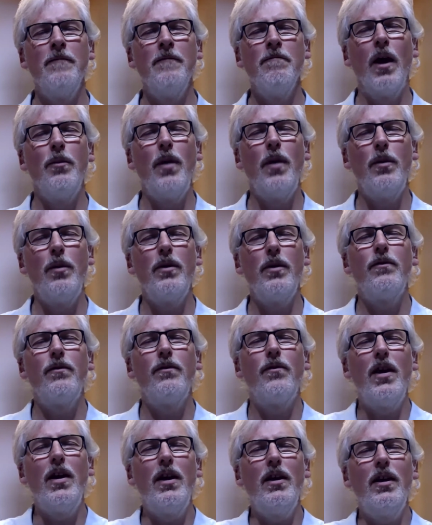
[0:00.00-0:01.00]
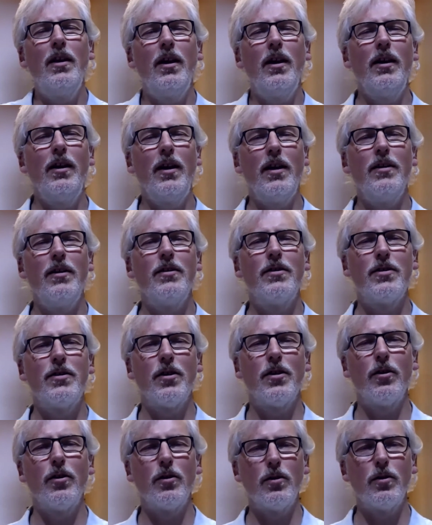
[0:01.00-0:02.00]
And maybe feeling
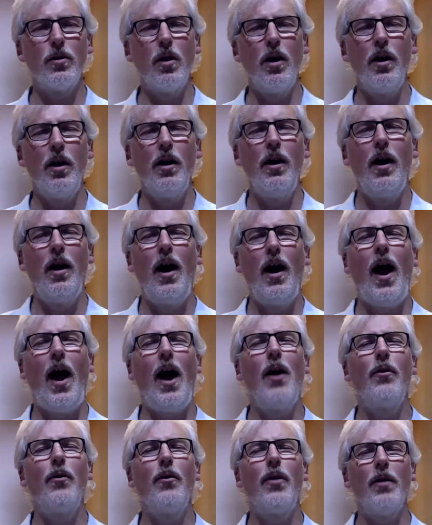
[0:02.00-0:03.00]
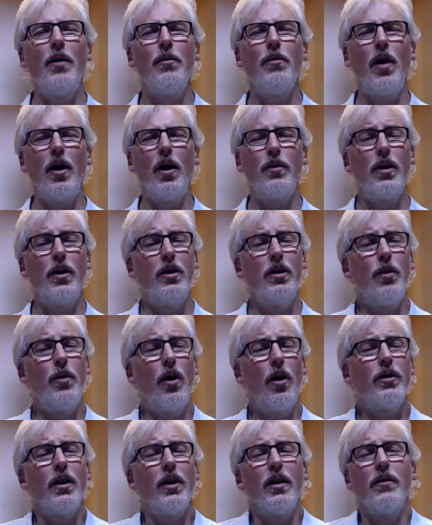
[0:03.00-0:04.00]
into how that might be in your
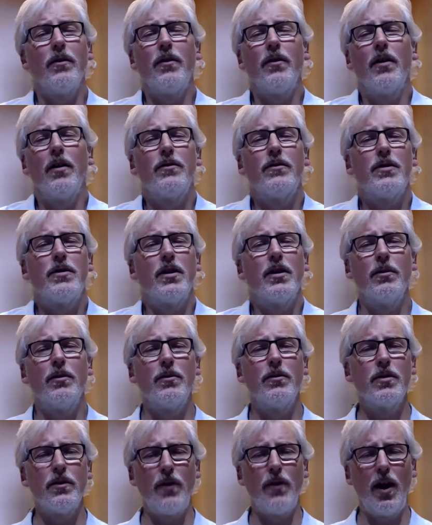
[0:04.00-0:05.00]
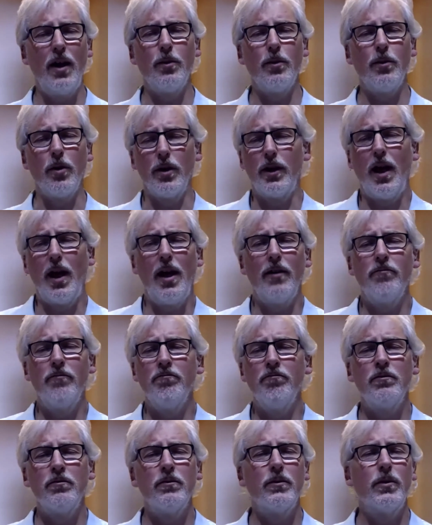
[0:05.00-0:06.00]
body, if that seems available. Again,
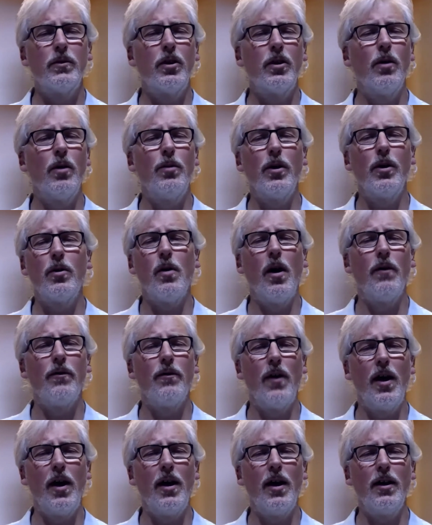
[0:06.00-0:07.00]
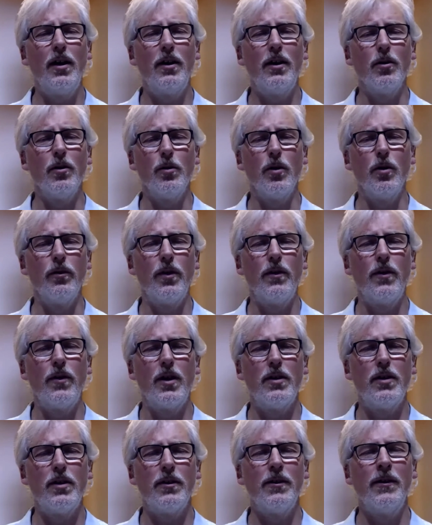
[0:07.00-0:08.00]
could be quite vague or more
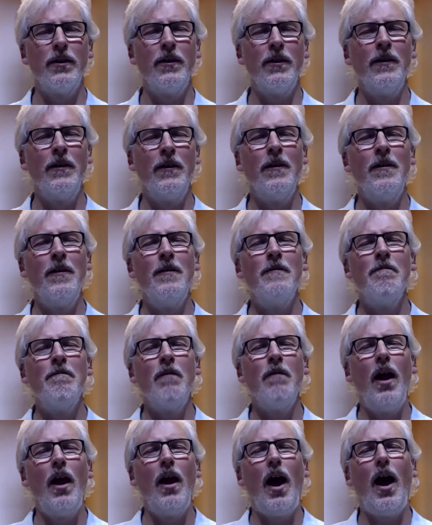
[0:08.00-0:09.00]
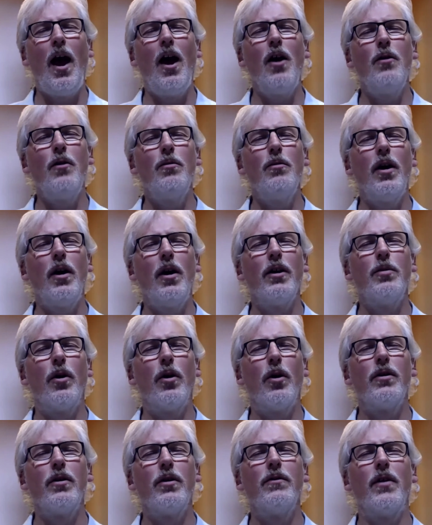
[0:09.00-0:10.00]
vivid. How might your
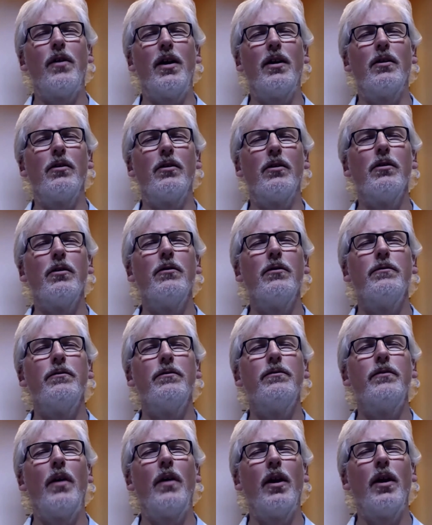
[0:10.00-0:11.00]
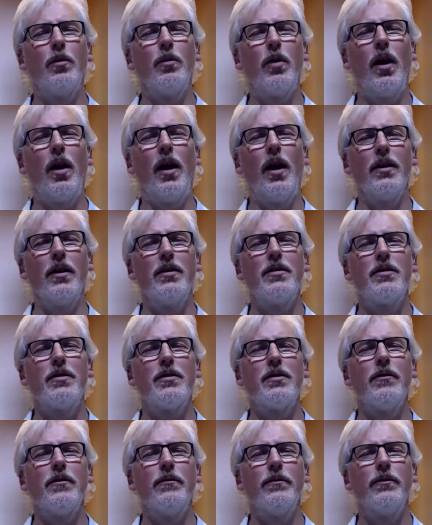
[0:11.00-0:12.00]
body feel in a
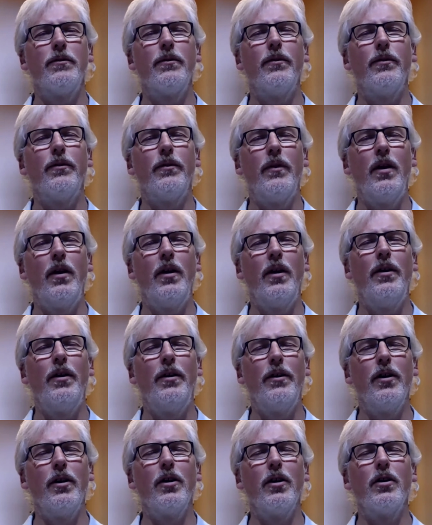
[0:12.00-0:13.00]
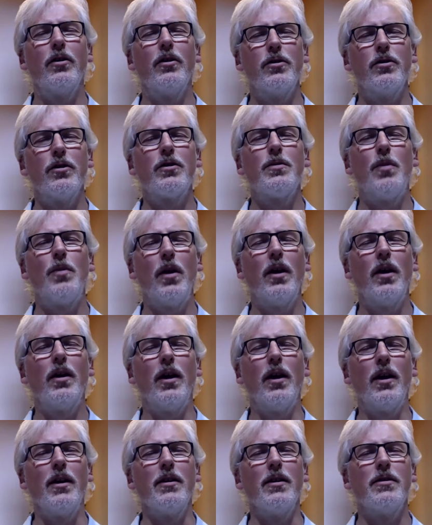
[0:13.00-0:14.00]
place that you can just be at
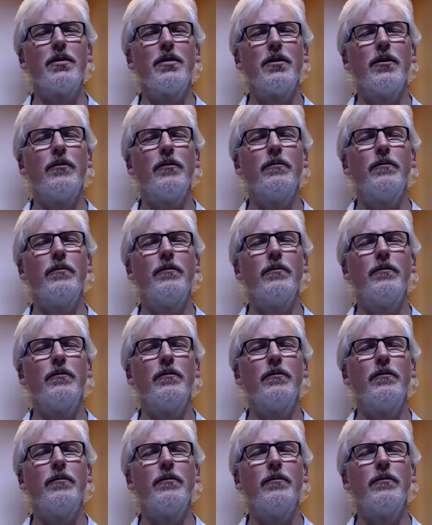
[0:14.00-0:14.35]
ease?